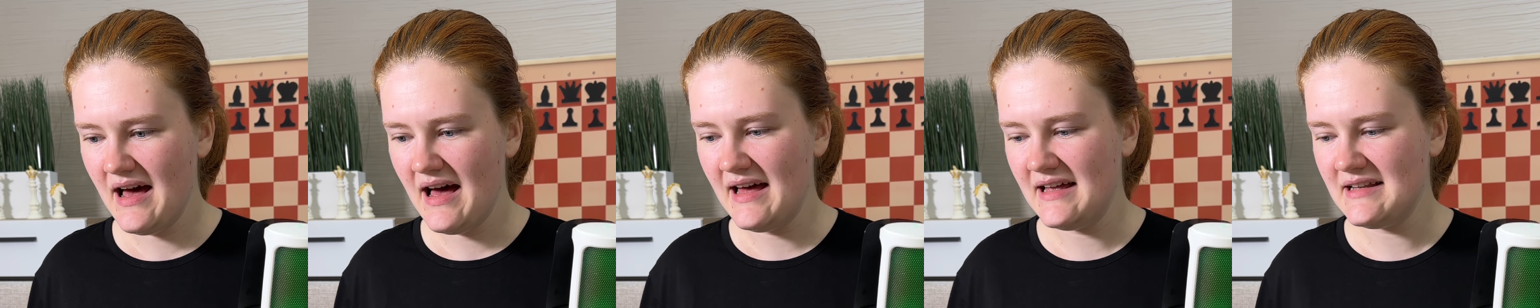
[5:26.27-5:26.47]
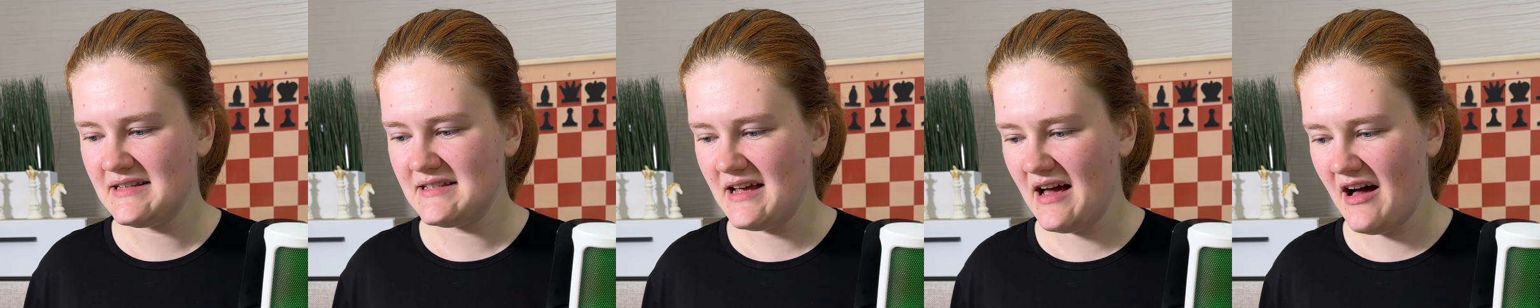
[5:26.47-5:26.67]

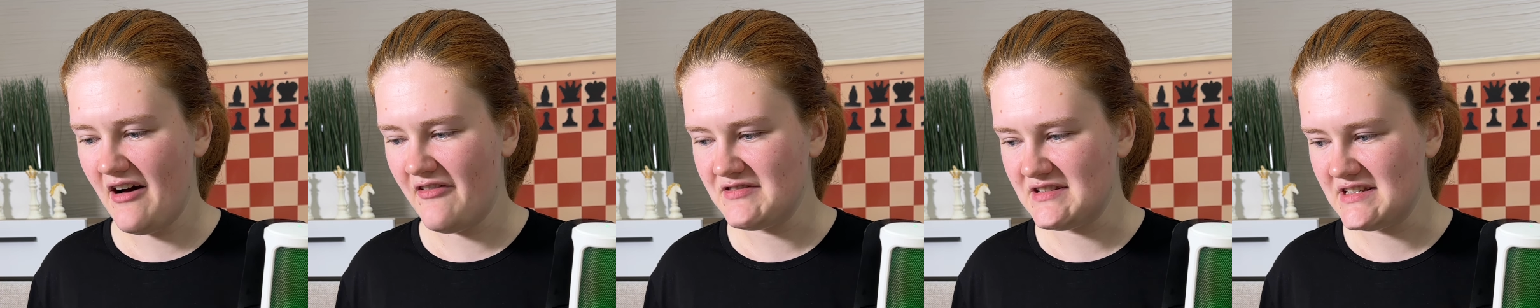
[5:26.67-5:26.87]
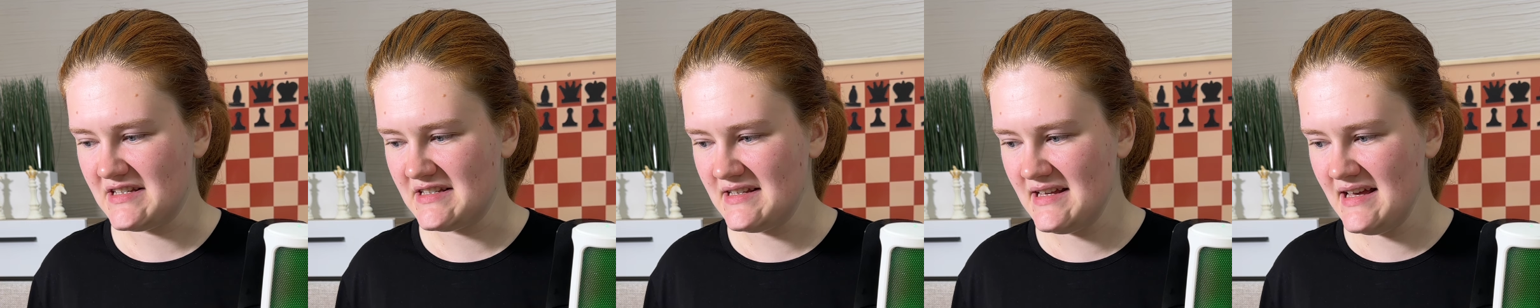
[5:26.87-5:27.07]
and
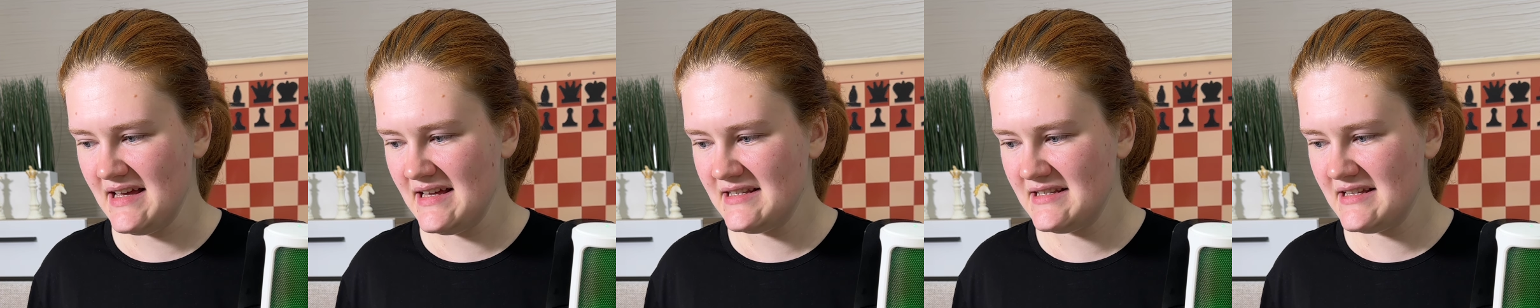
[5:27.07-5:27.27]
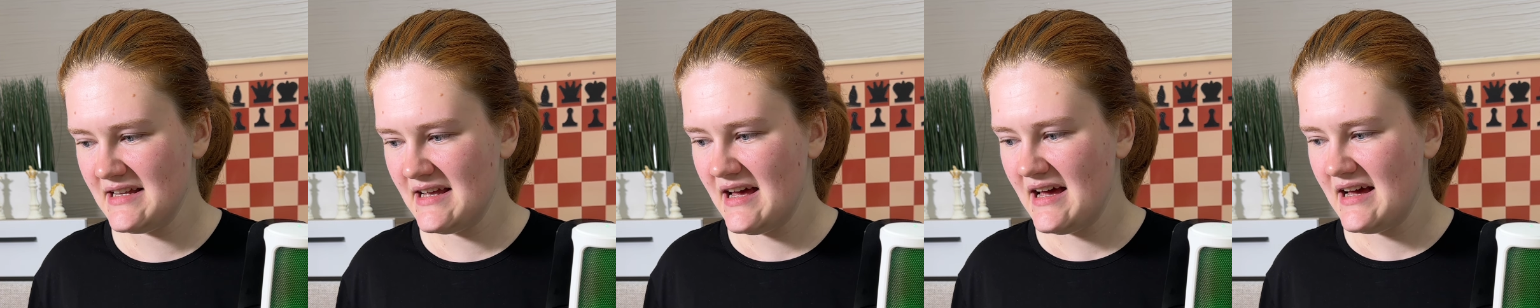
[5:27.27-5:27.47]
after
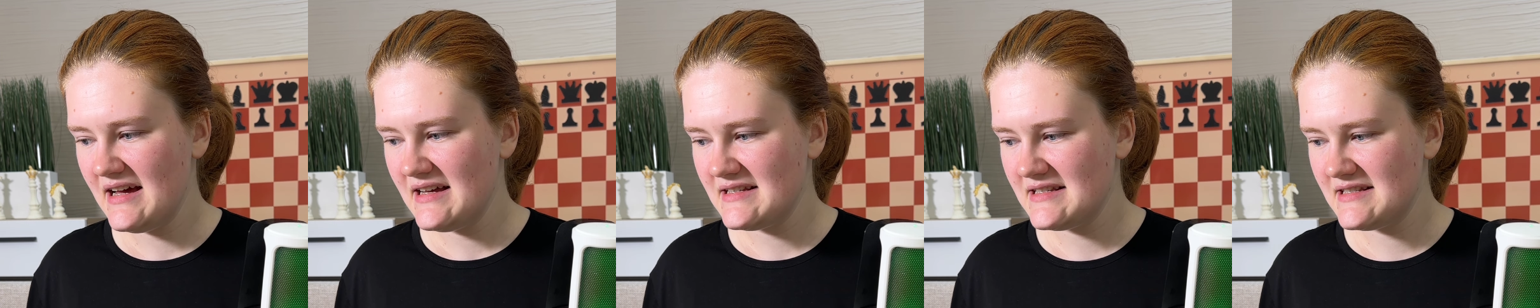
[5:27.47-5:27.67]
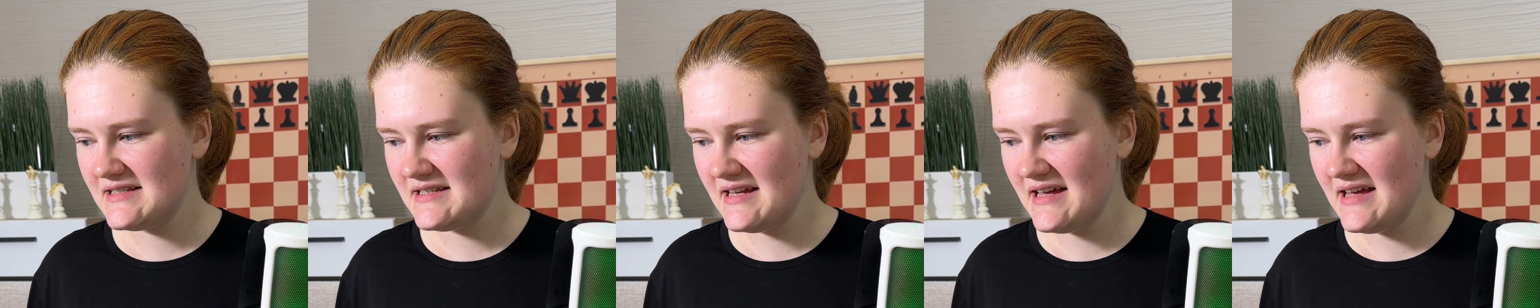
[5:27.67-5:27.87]
that,
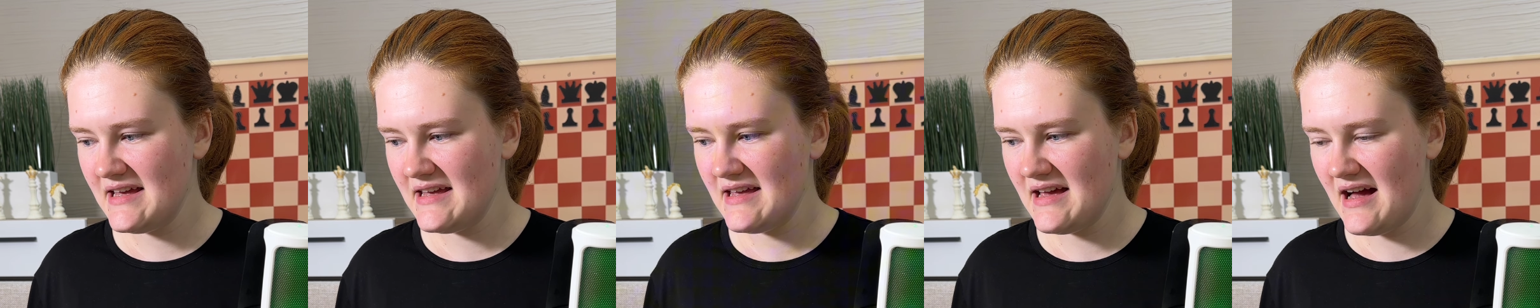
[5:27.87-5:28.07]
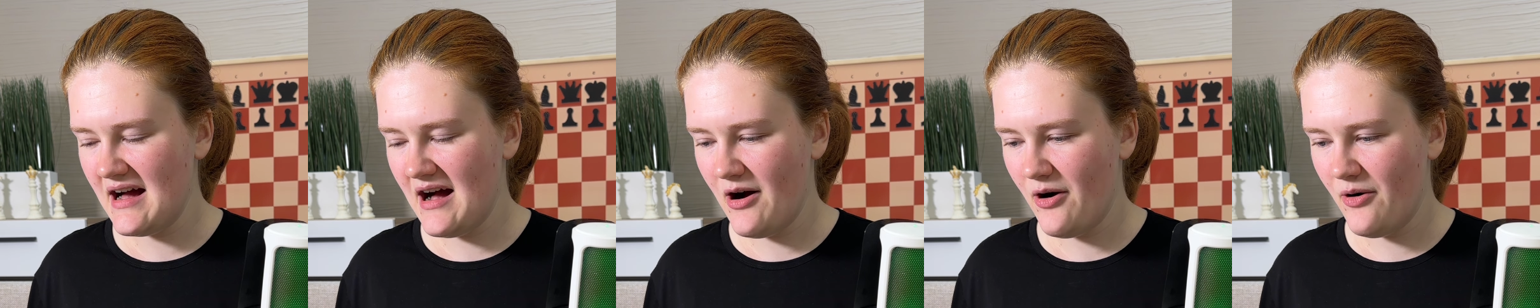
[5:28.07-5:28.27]

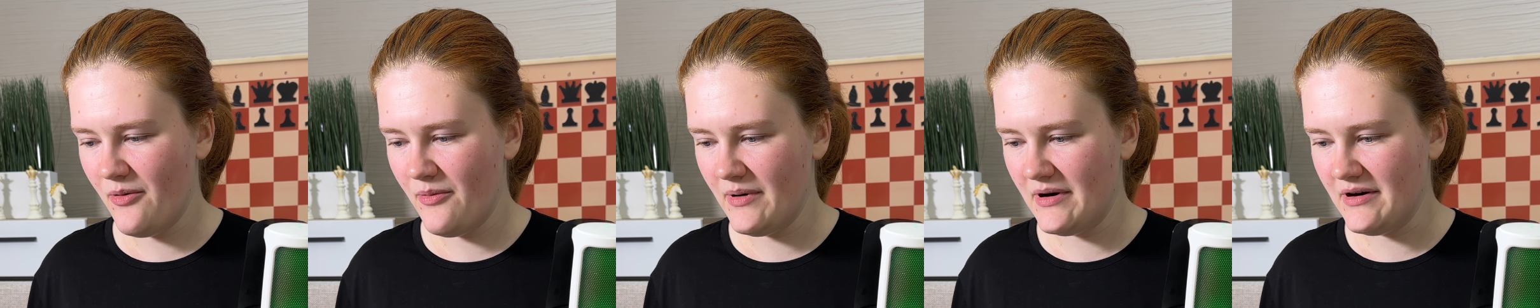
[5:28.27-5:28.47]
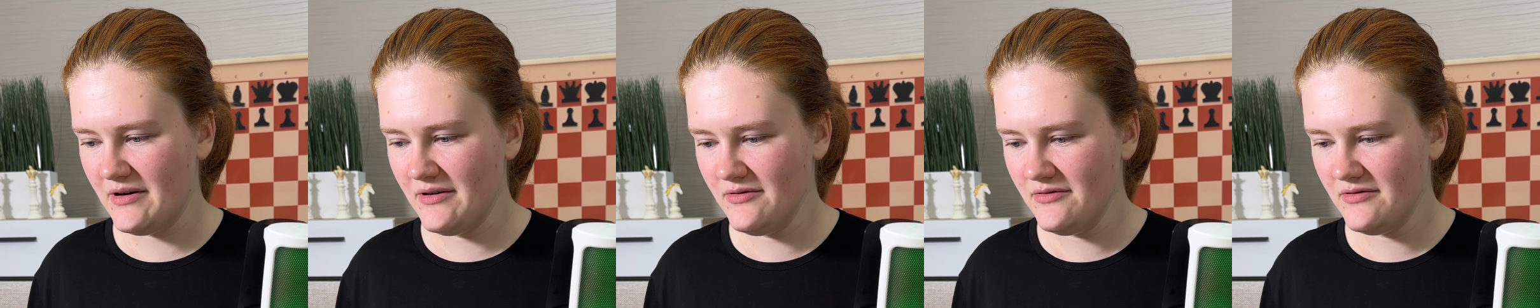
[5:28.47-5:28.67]
stay
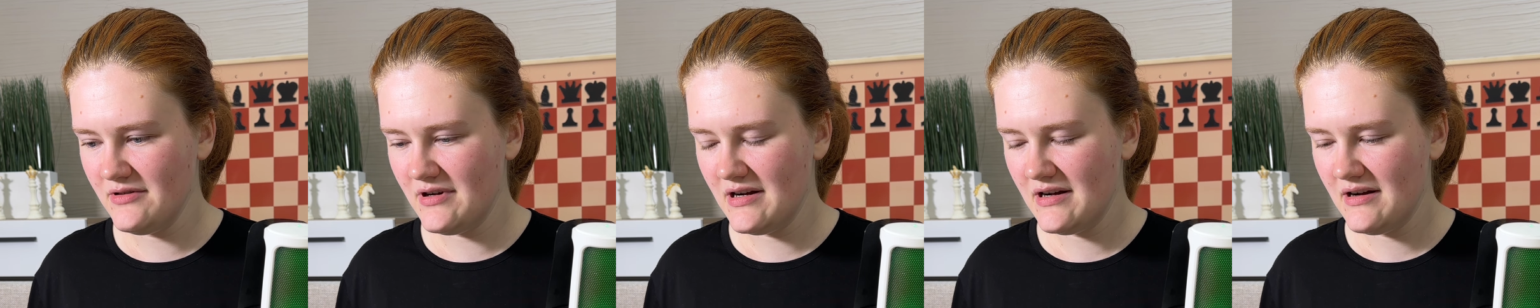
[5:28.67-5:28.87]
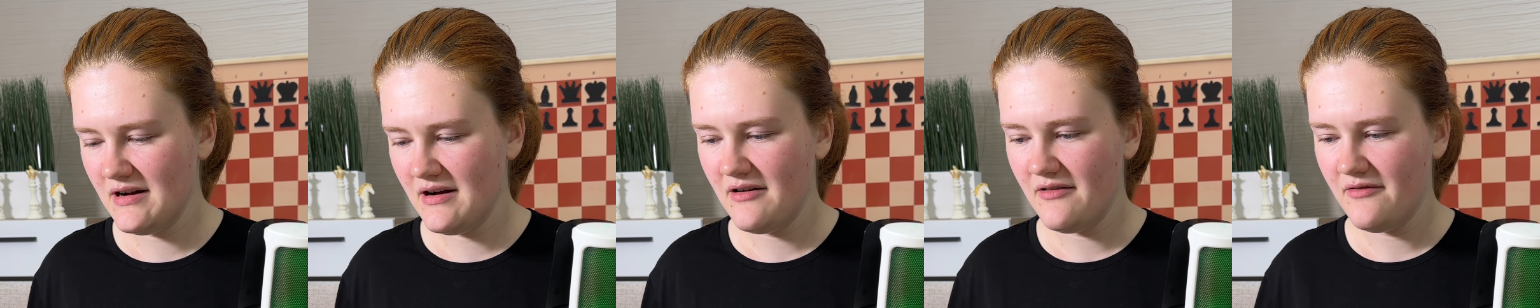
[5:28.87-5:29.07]
our
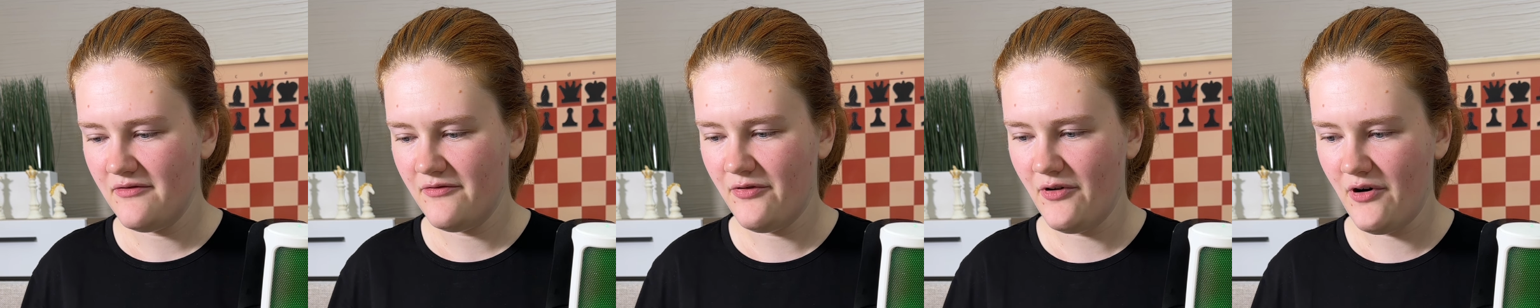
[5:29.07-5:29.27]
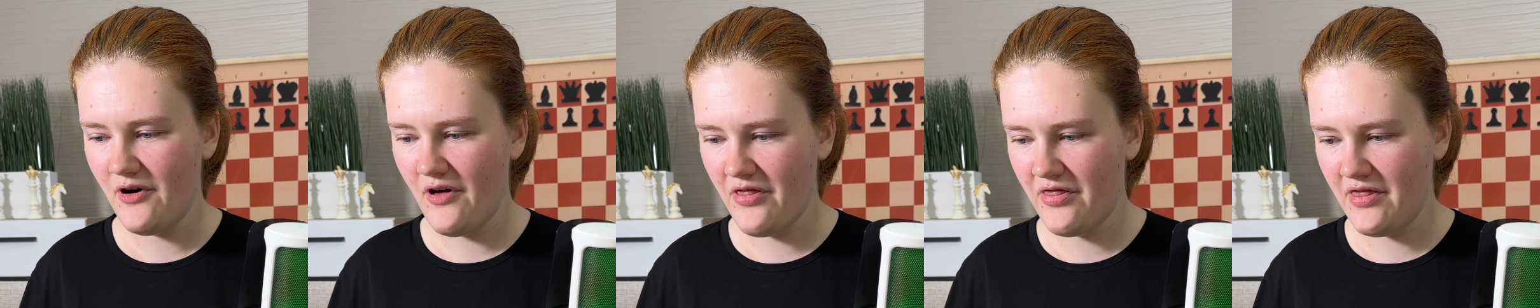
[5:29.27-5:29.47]
rook
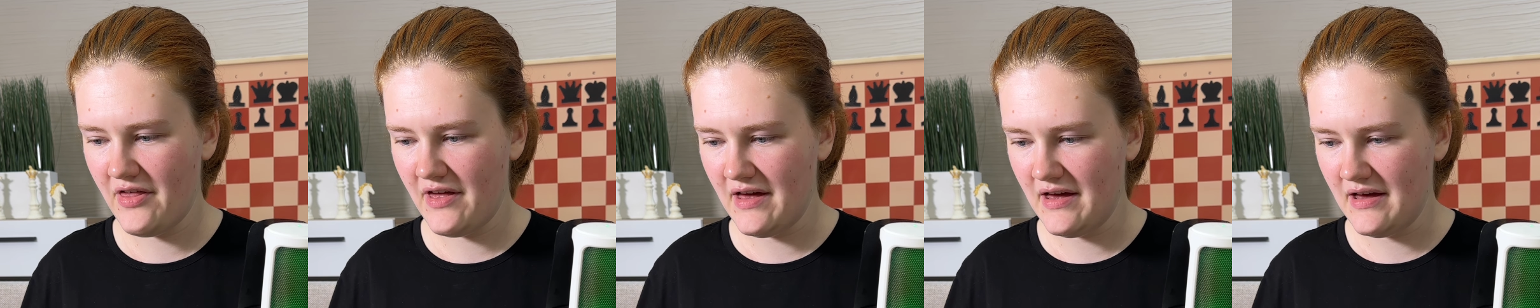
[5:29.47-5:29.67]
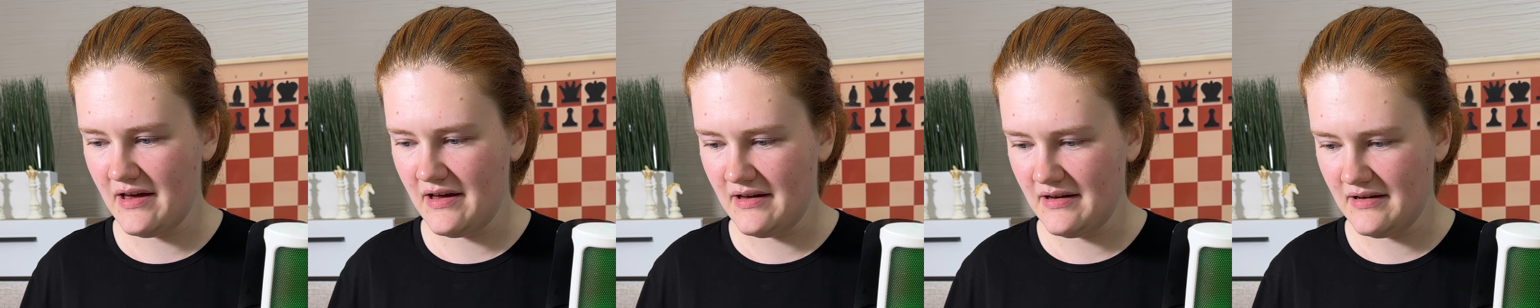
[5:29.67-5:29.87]
for
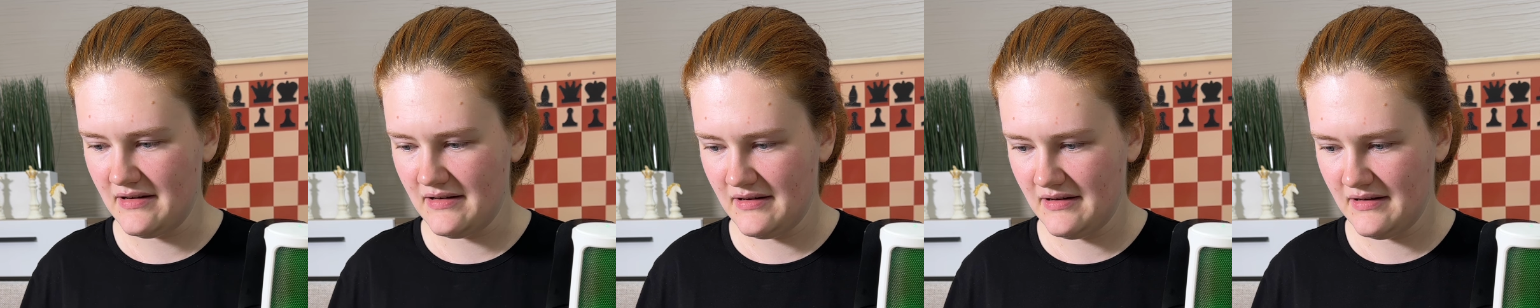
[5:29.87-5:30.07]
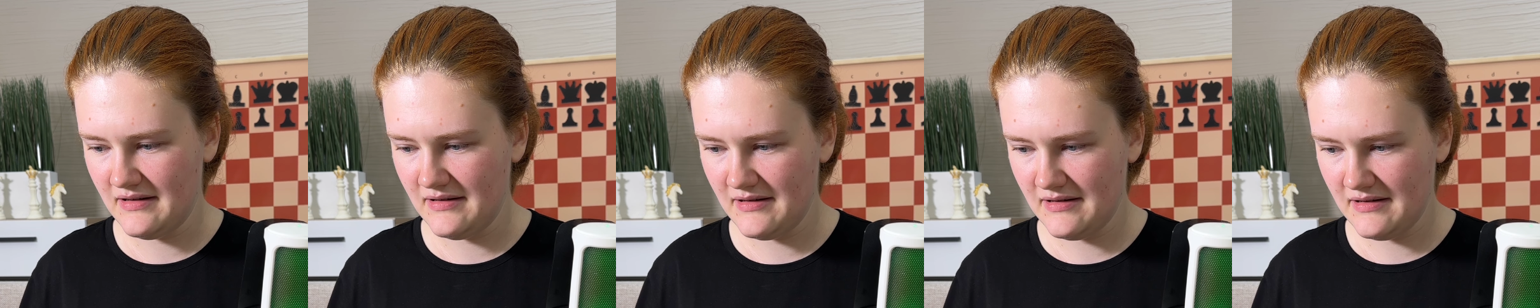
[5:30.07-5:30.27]

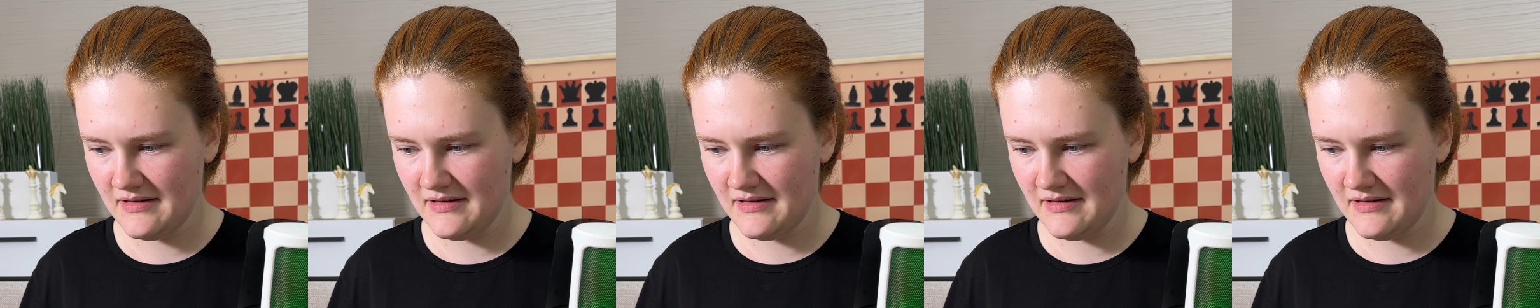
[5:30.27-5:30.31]
the